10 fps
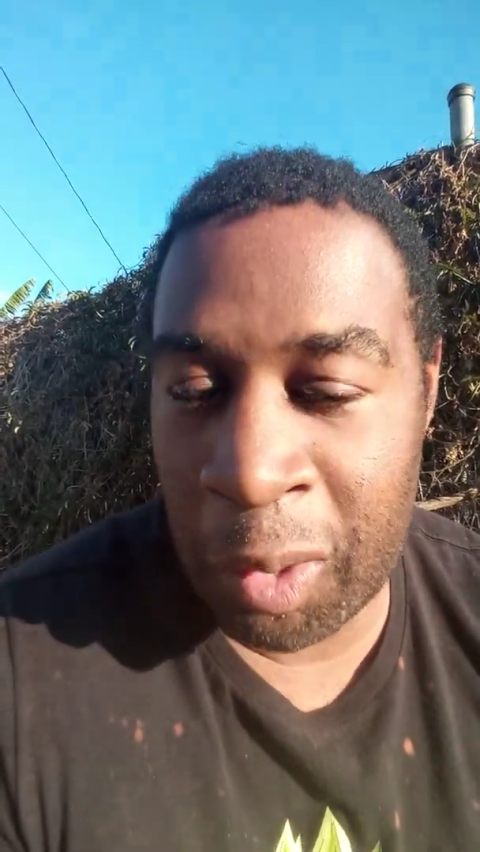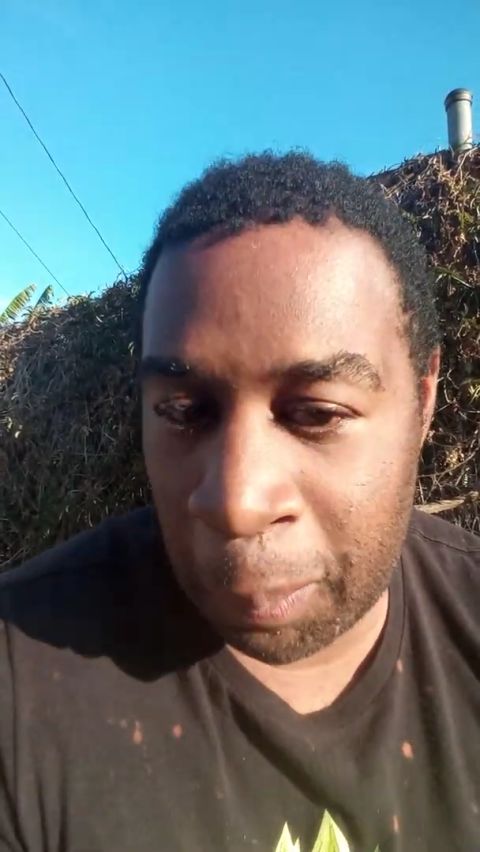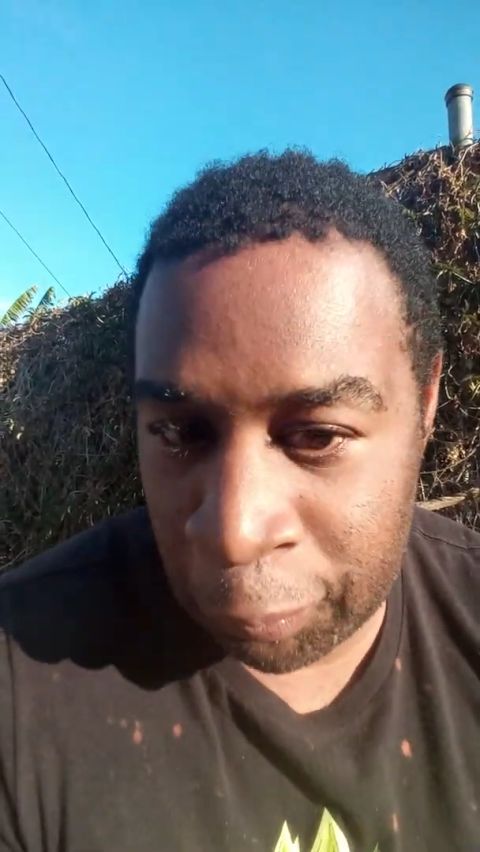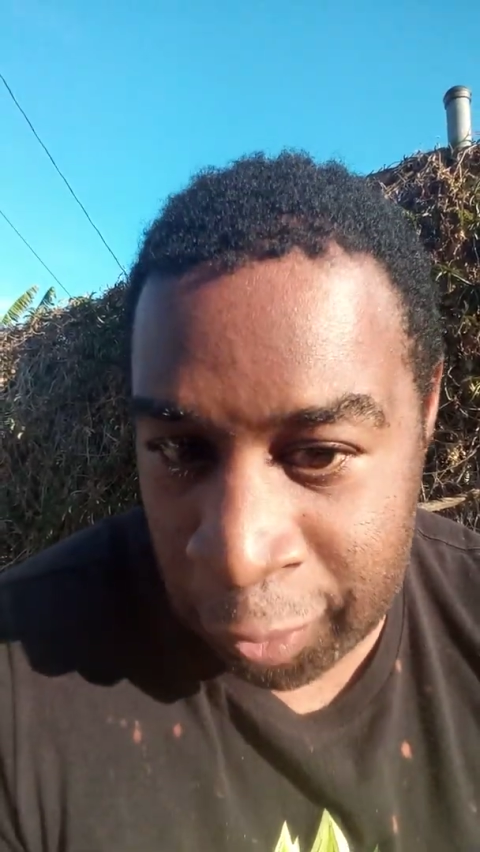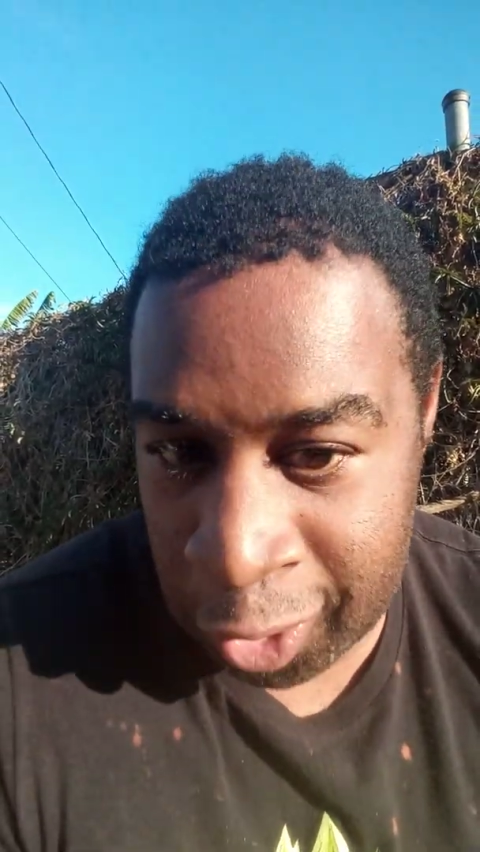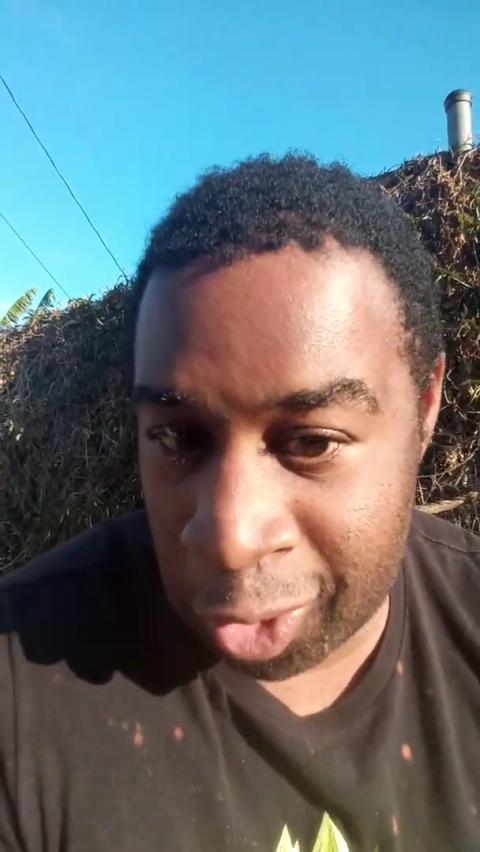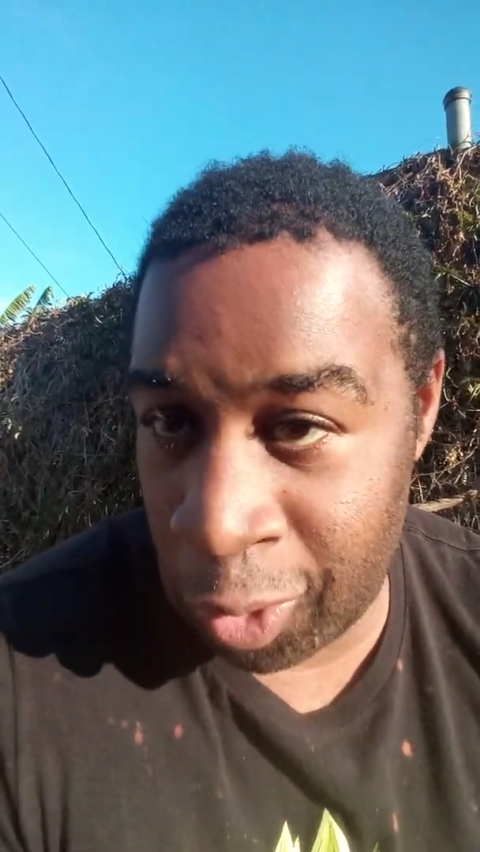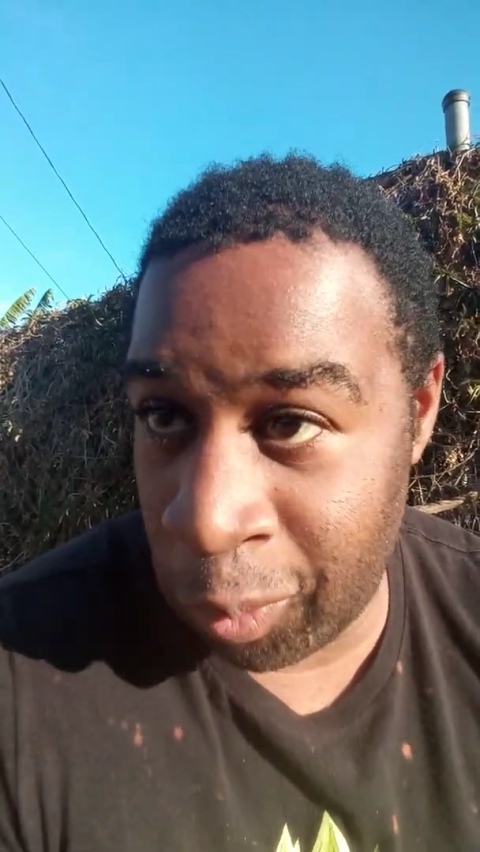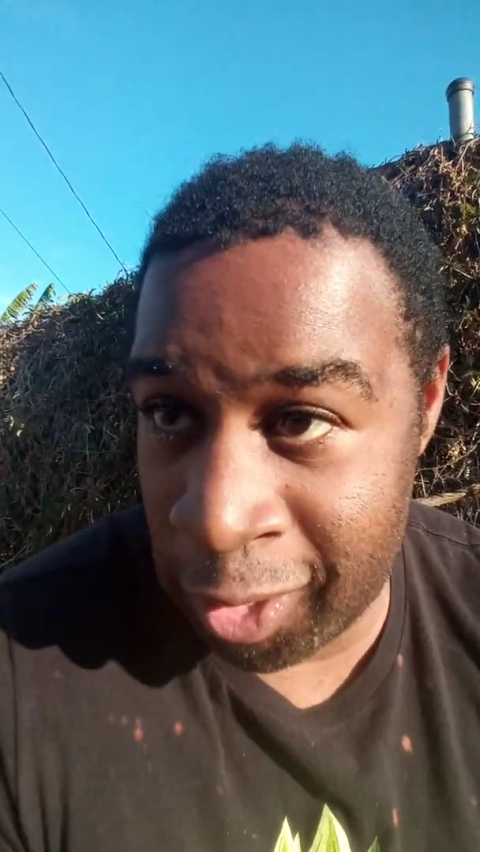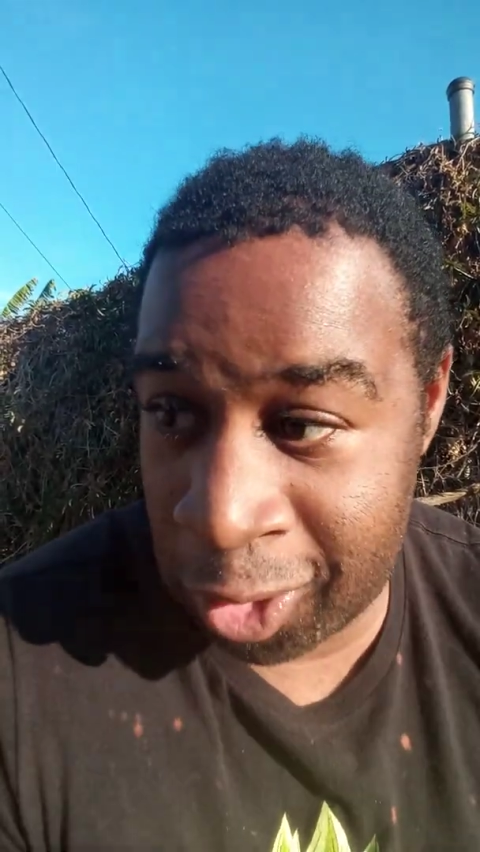the
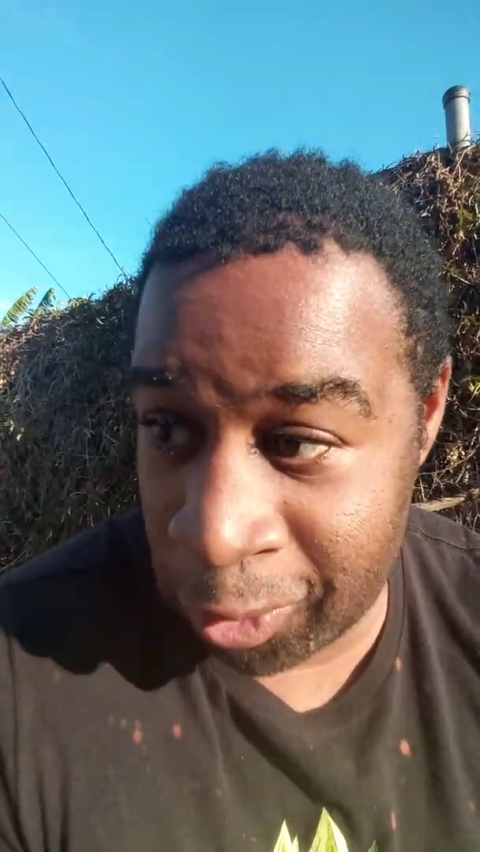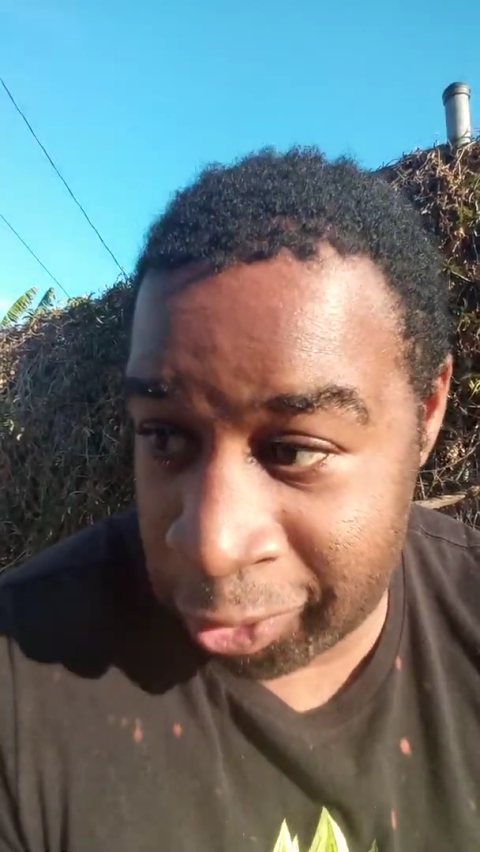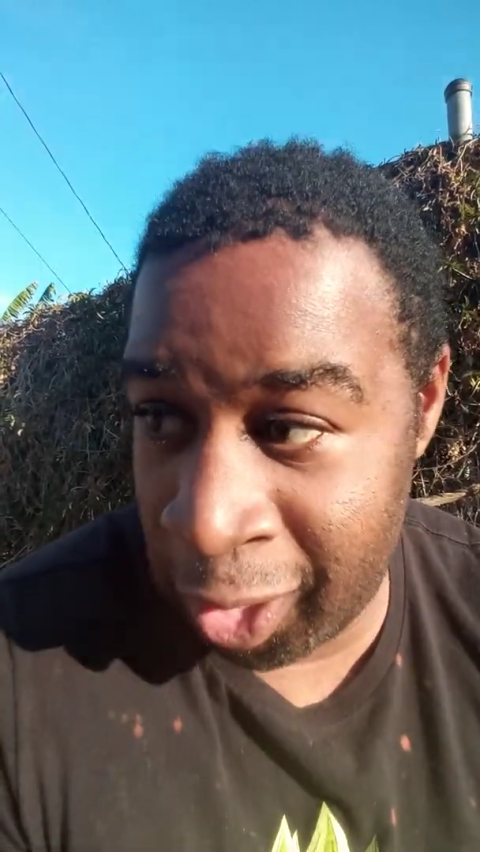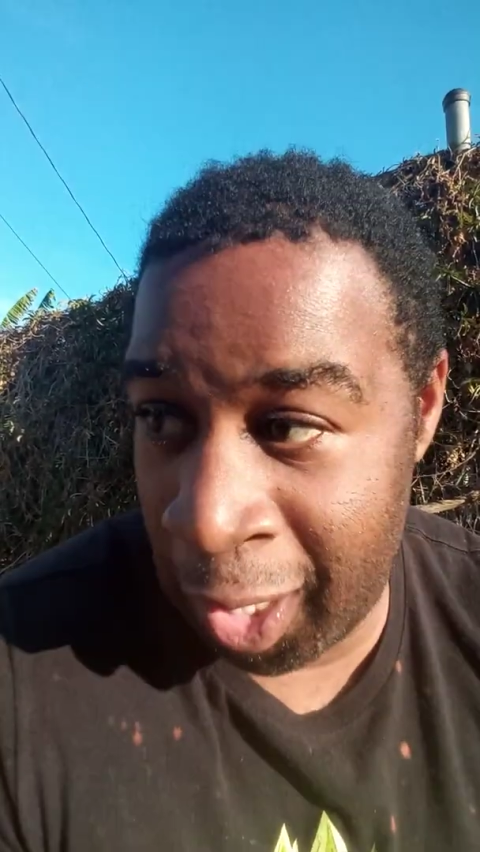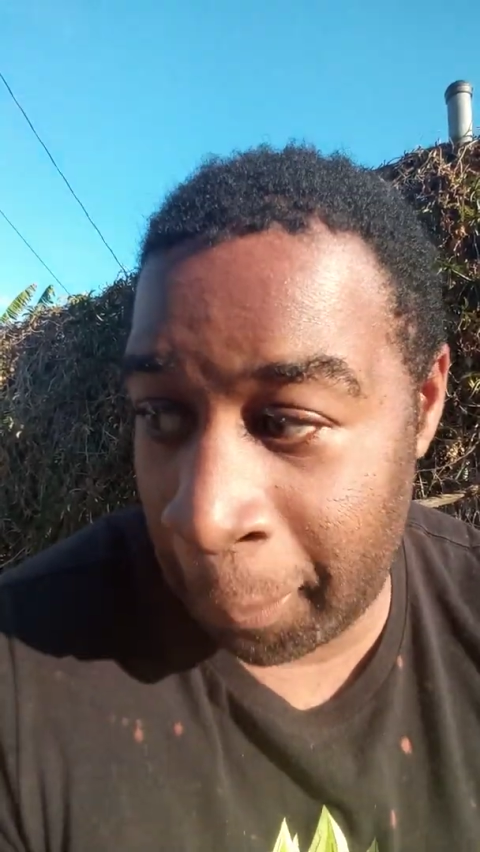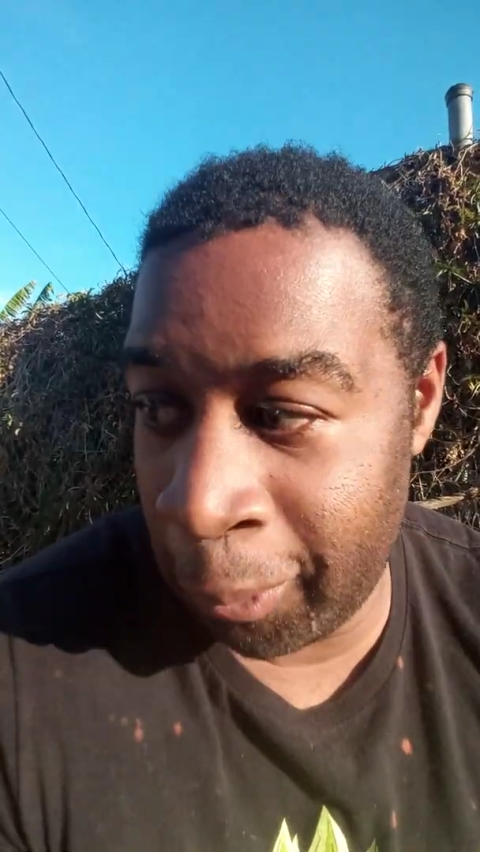professional wrestler, said.